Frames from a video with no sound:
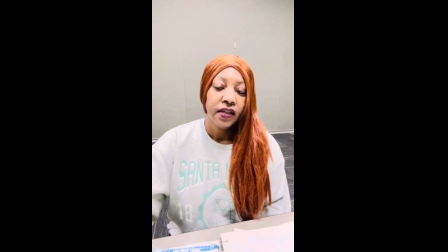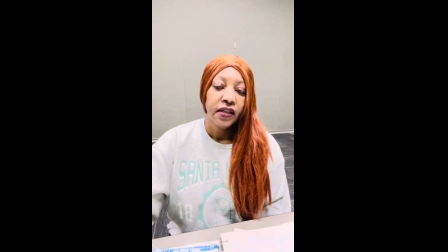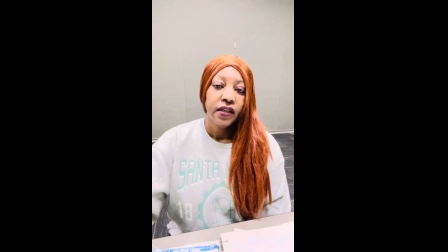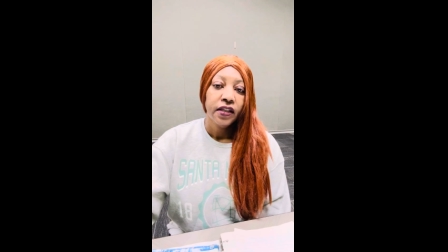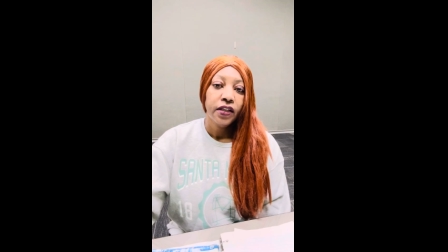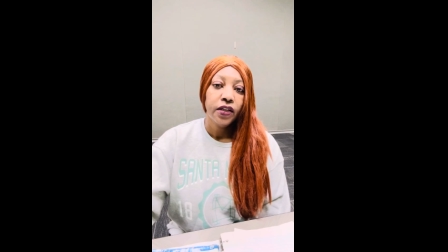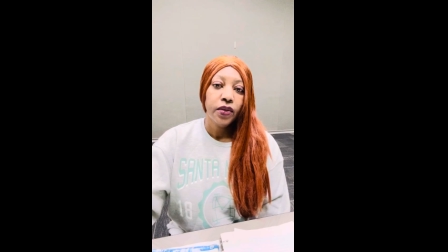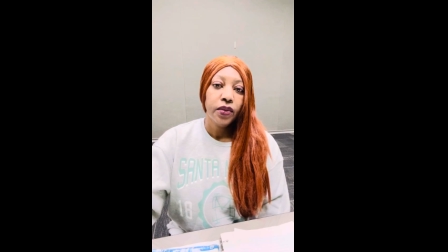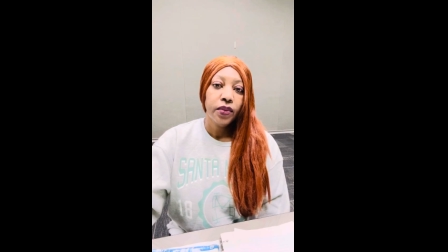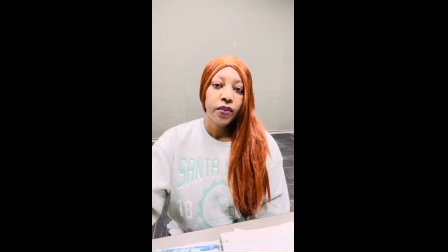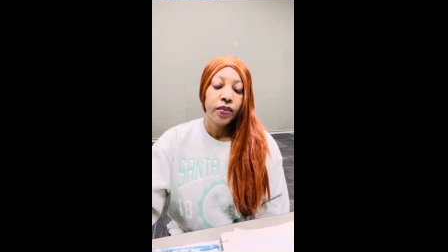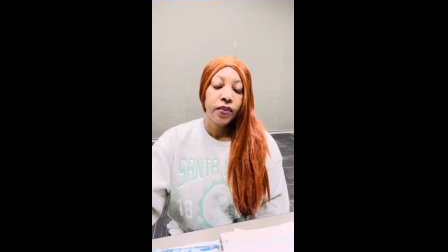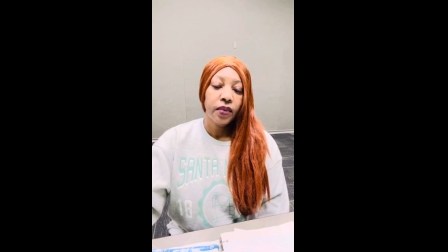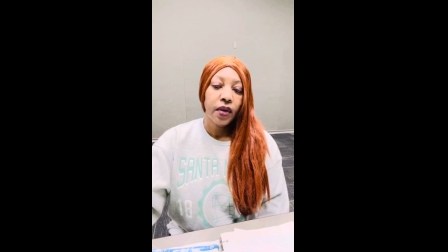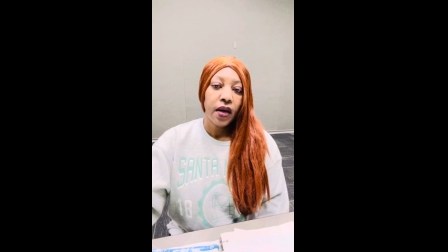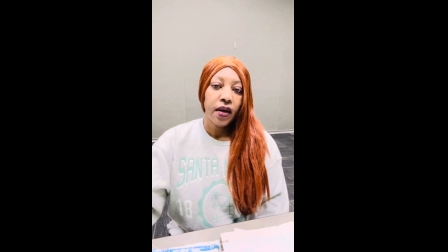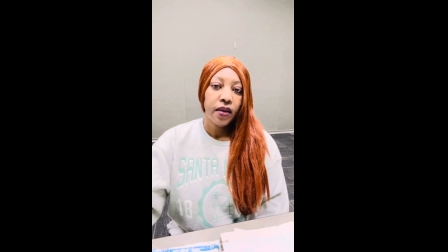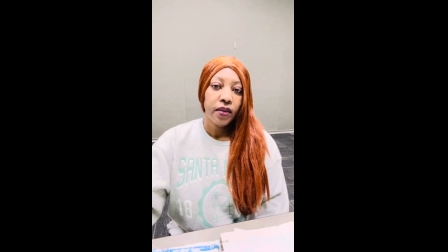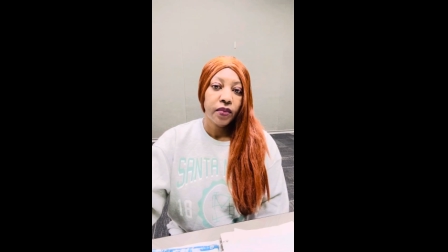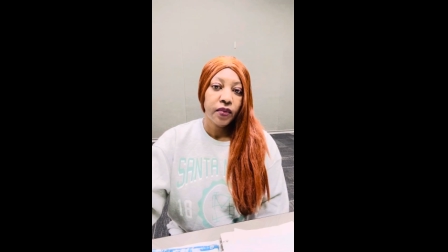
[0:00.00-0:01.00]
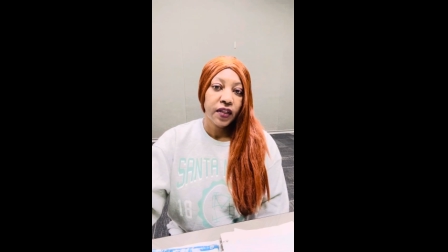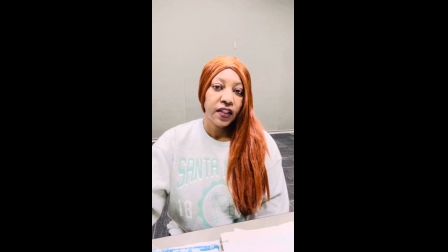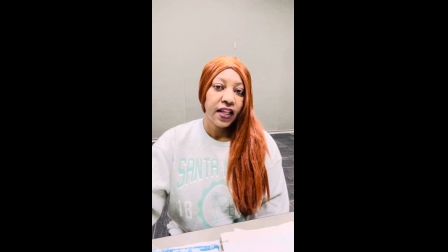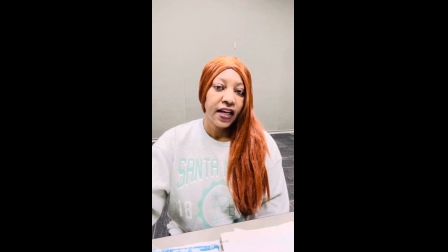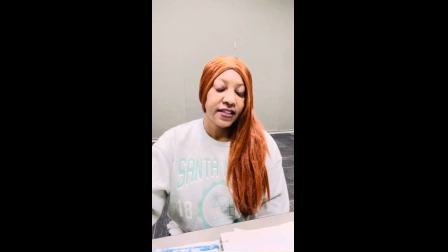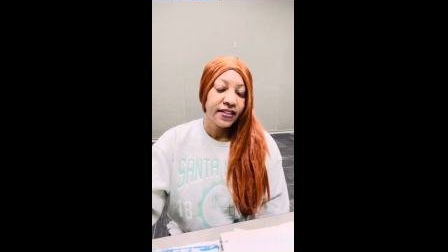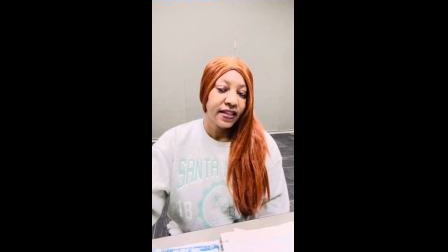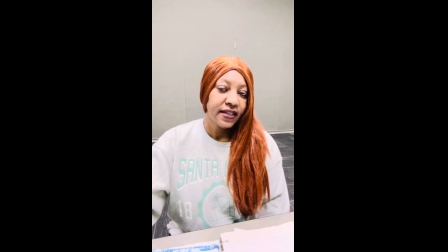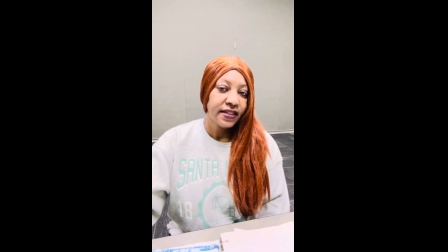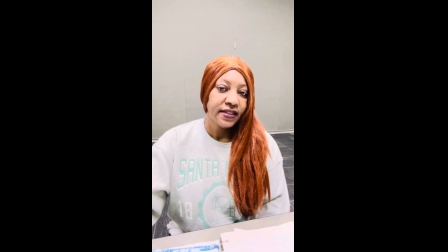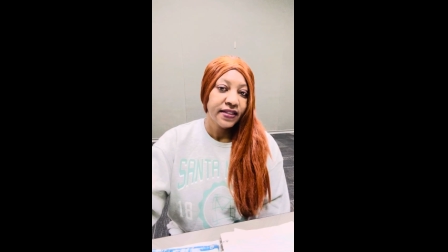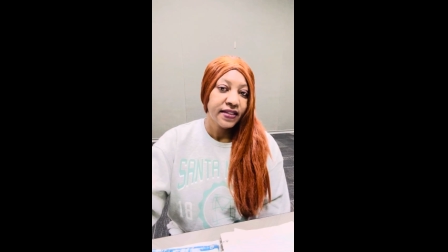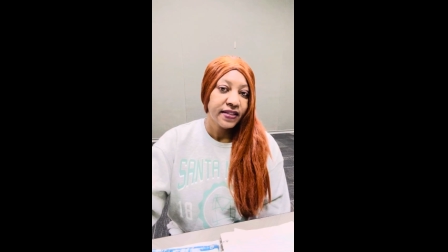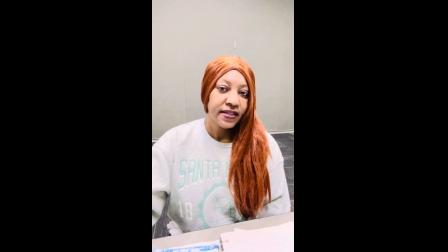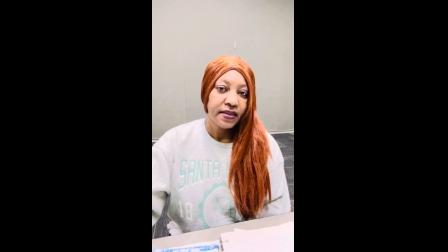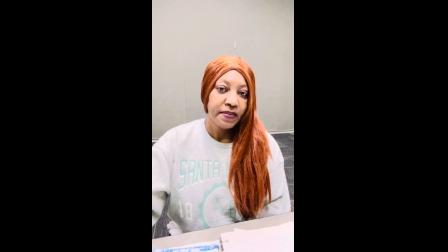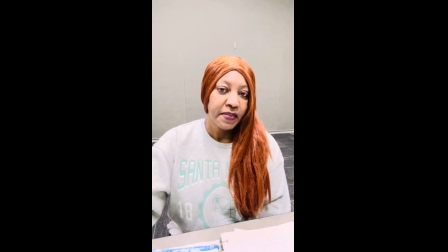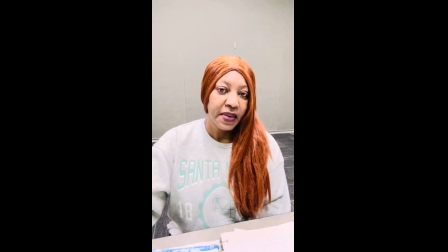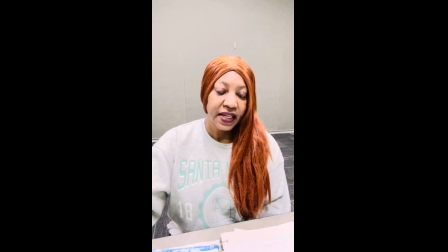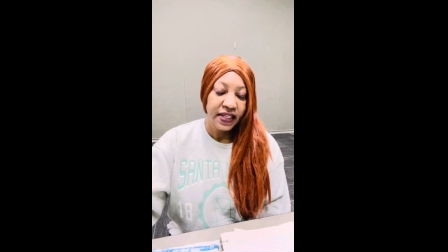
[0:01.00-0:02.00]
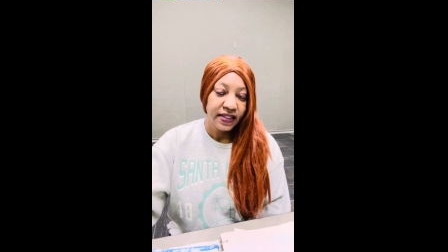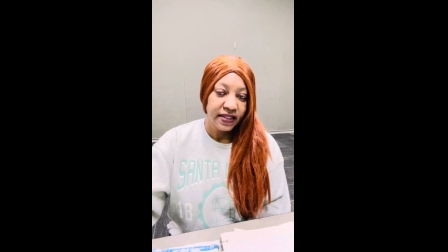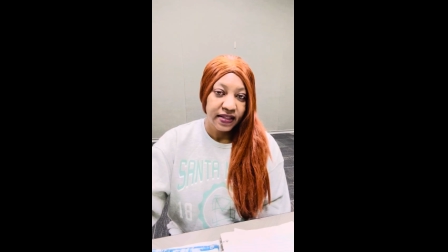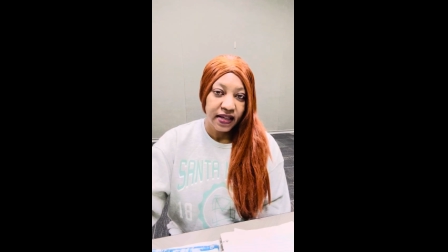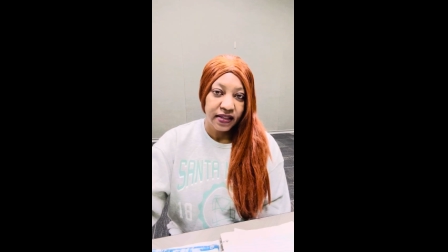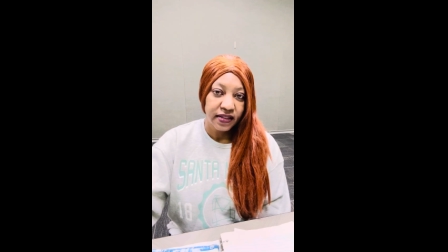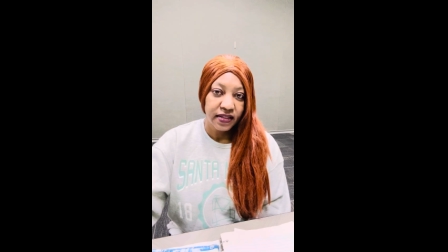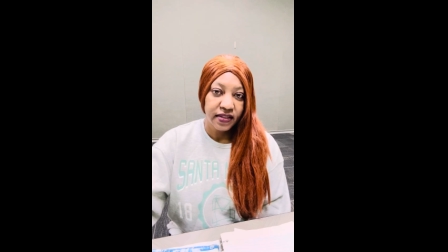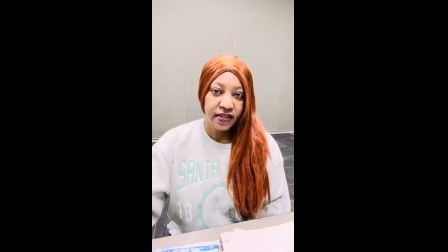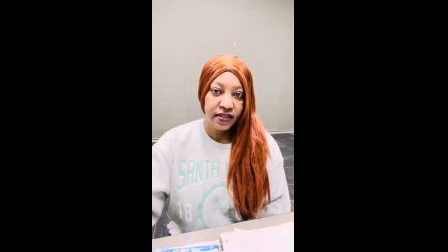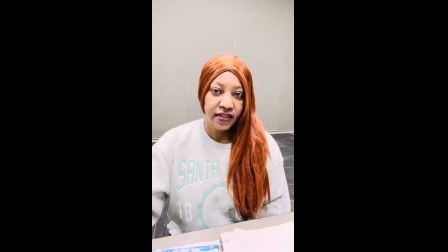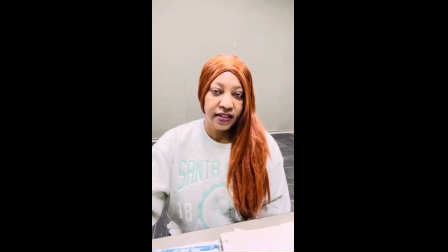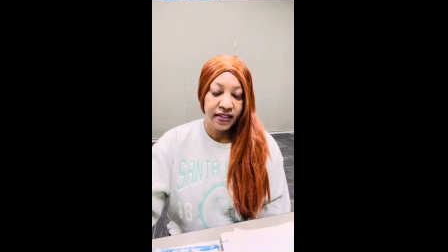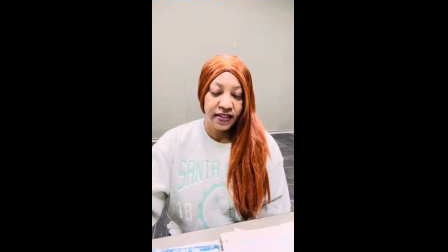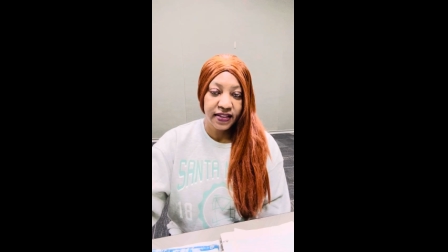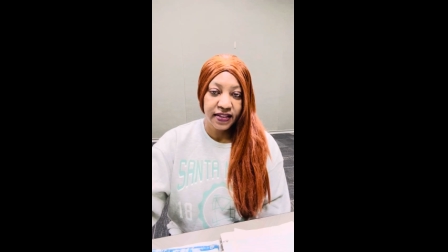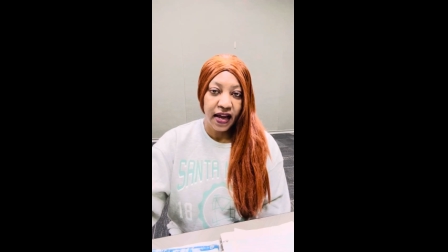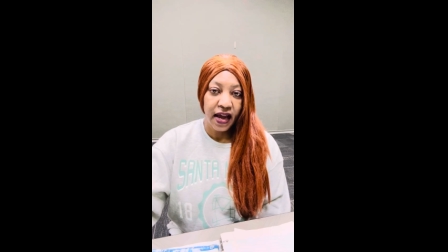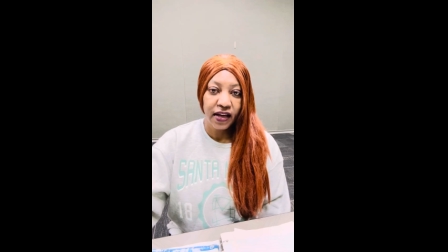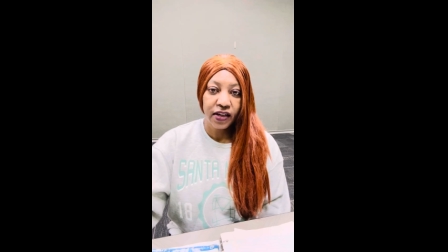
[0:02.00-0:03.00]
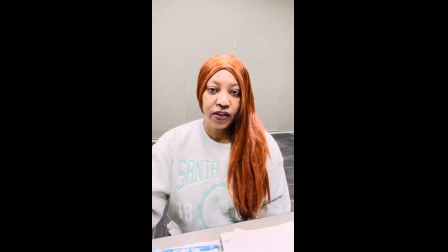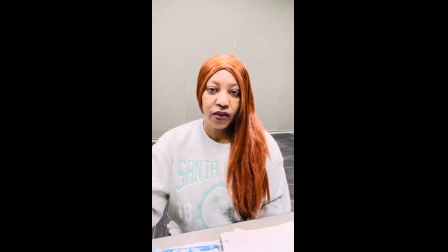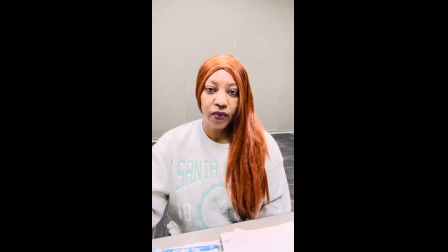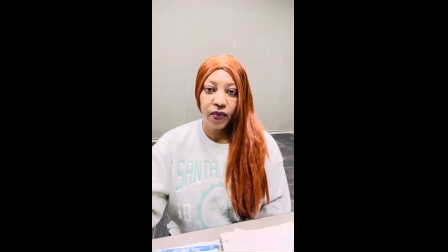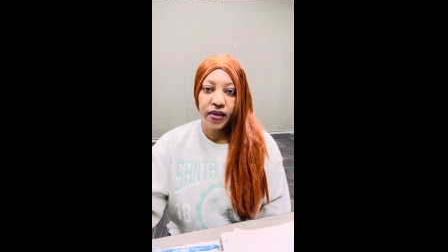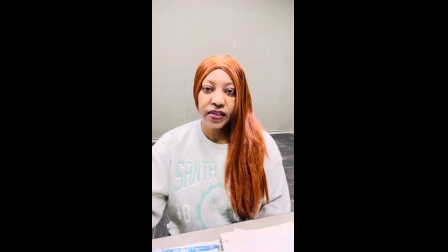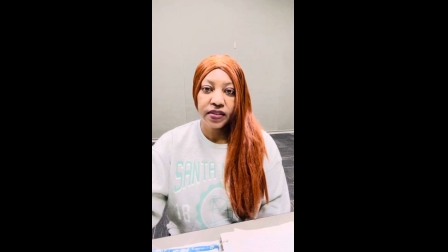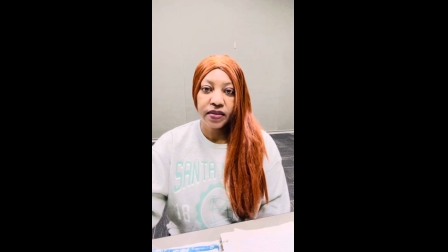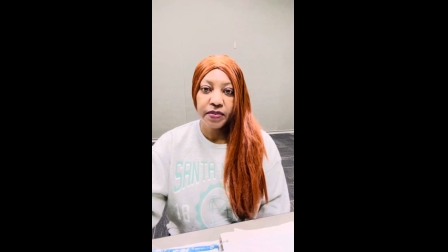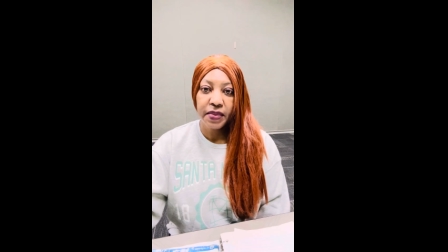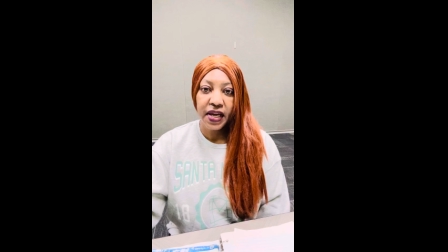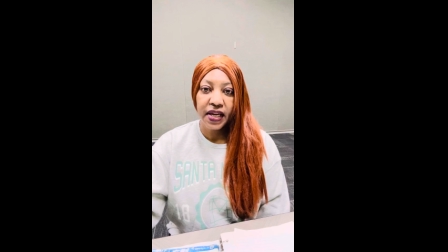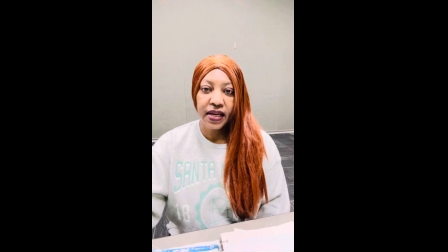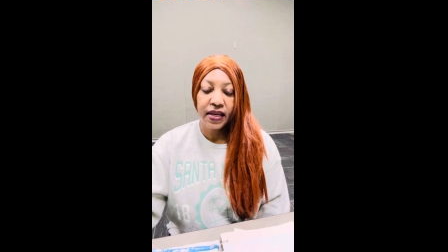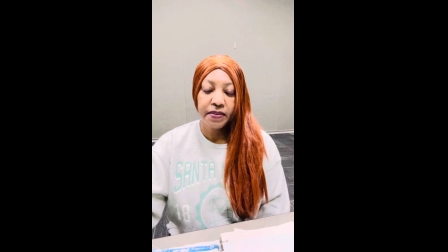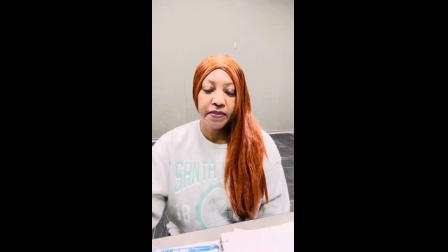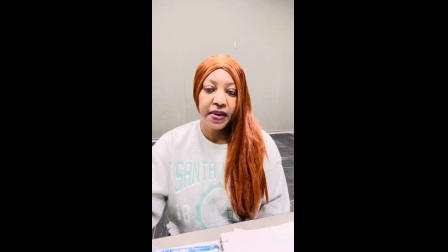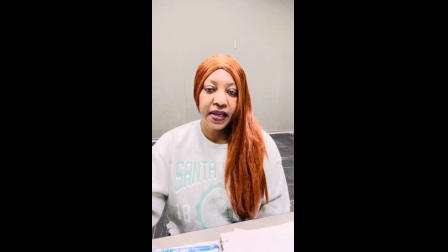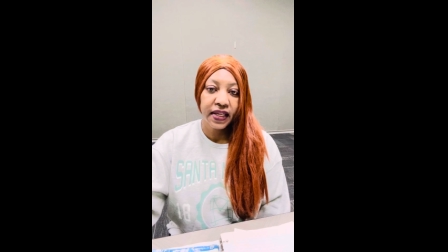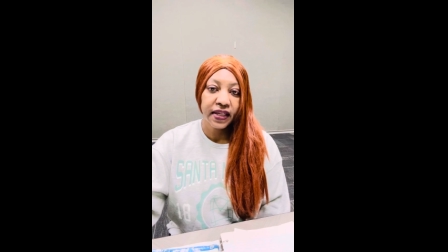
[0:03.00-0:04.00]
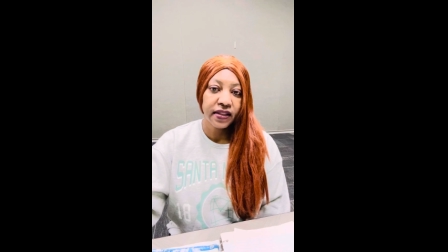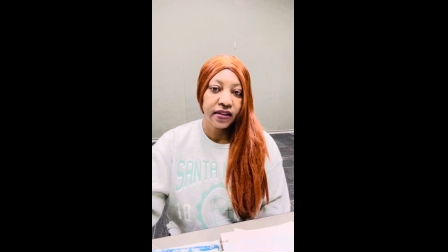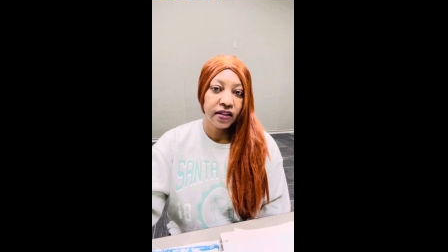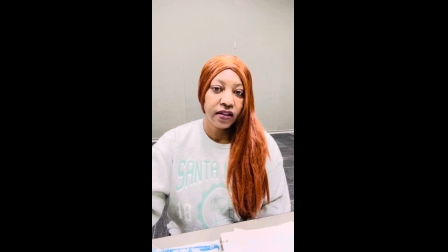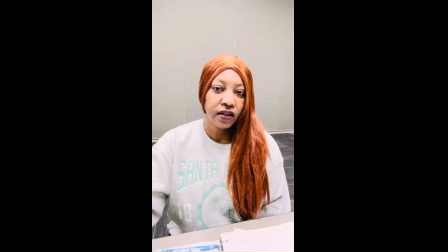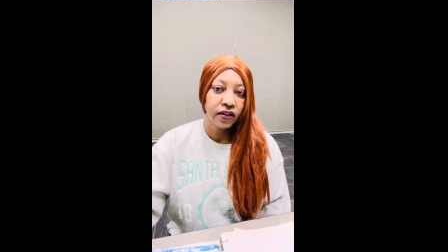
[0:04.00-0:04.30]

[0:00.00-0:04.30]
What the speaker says: you realize that it doesn't make sense to stack your resume and make it